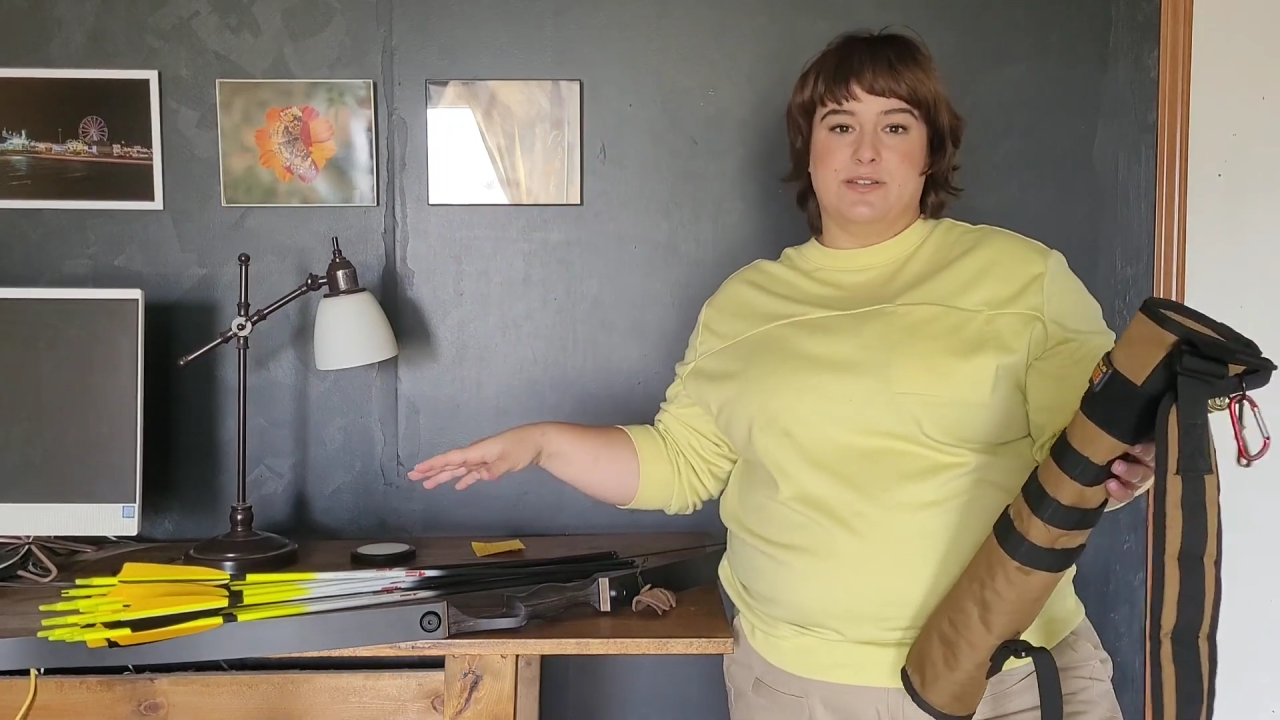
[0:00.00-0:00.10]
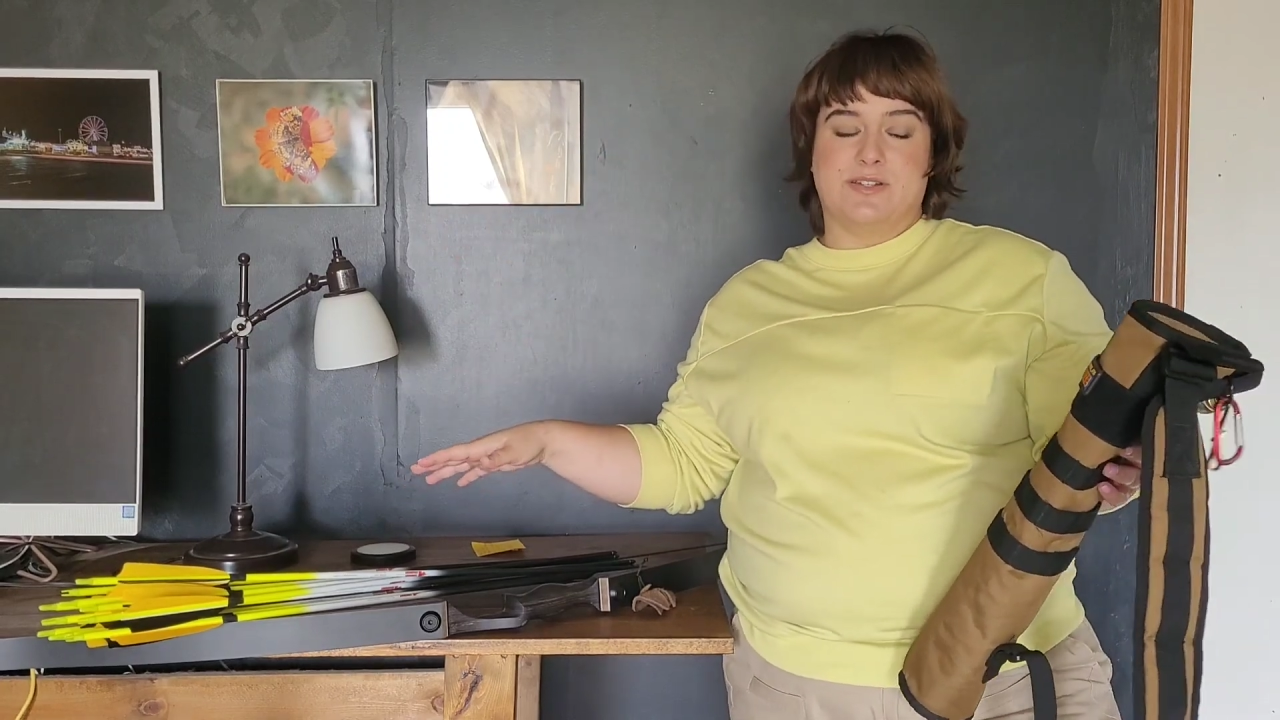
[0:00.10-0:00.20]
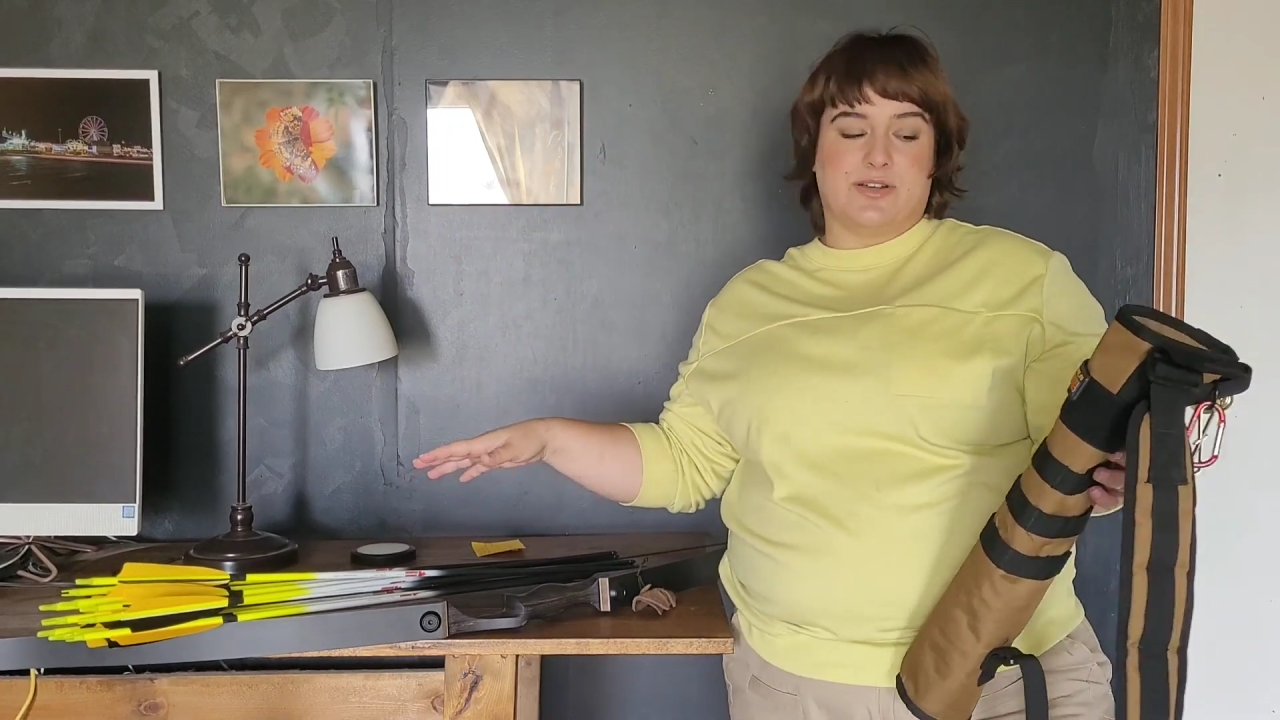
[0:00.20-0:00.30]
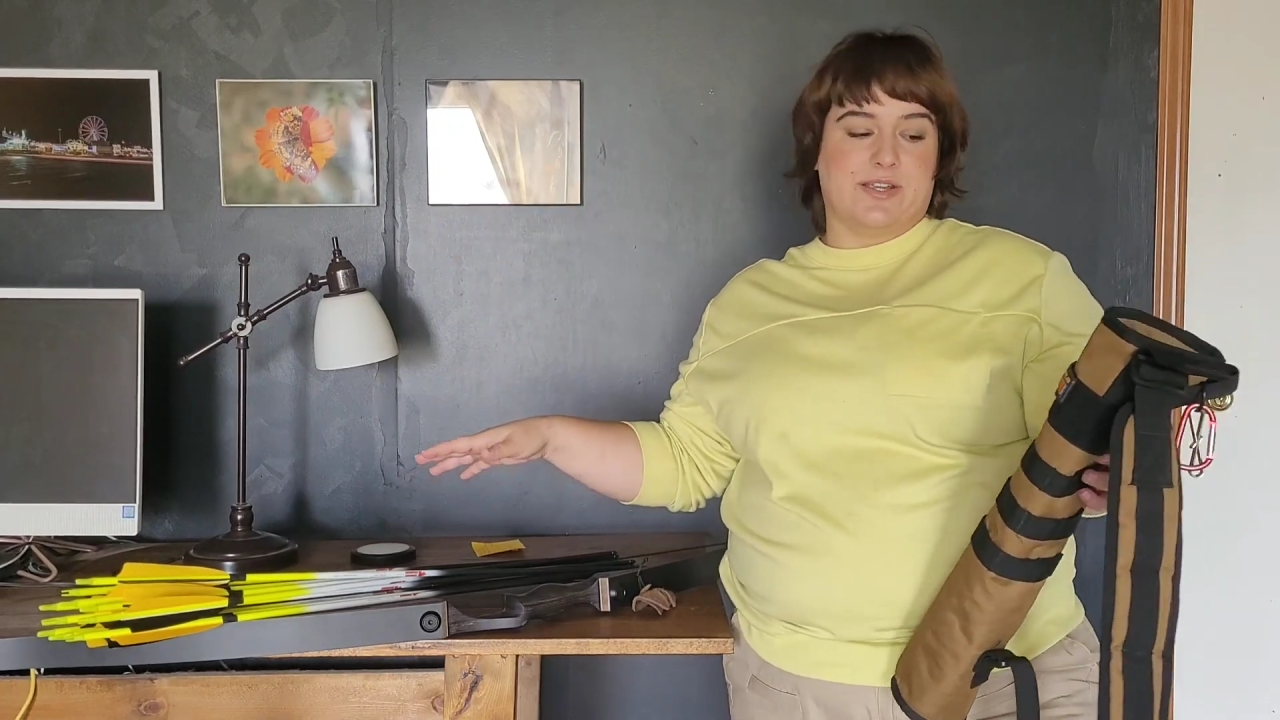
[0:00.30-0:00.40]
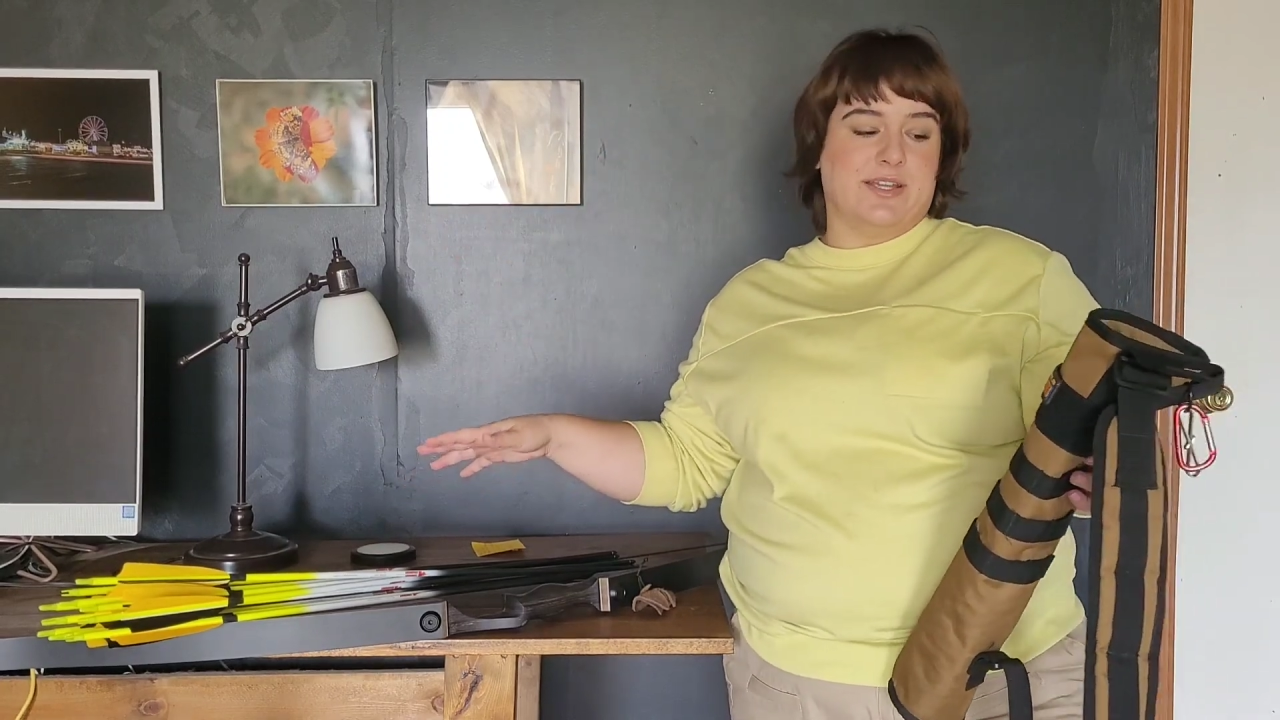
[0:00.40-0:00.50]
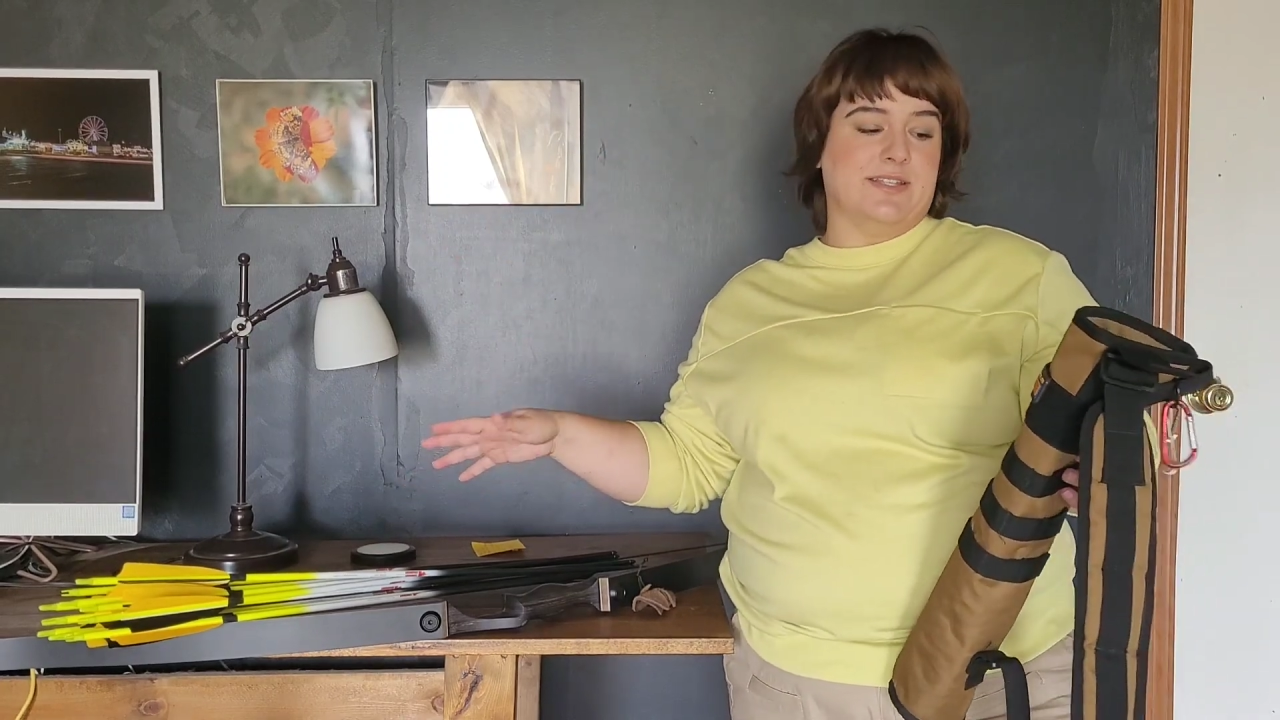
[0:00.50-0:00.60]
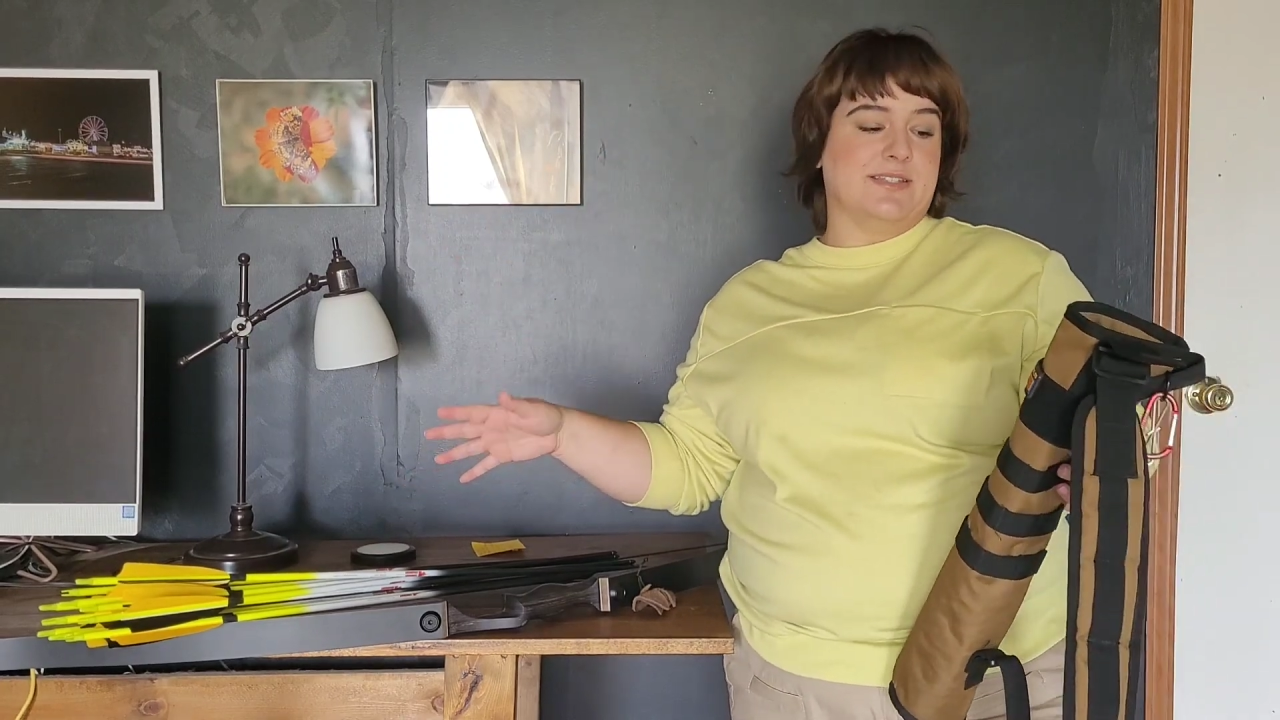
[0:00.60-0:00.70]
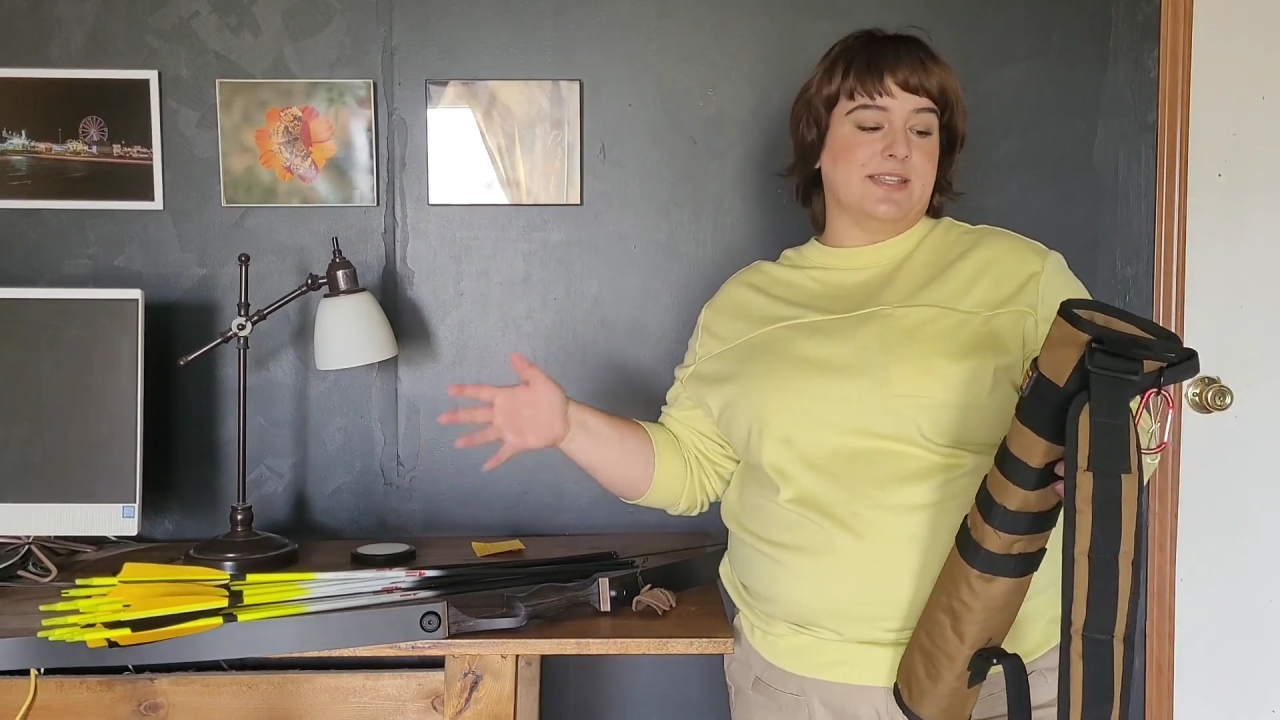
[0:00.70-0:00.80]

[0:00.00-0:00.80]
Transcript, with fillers: targets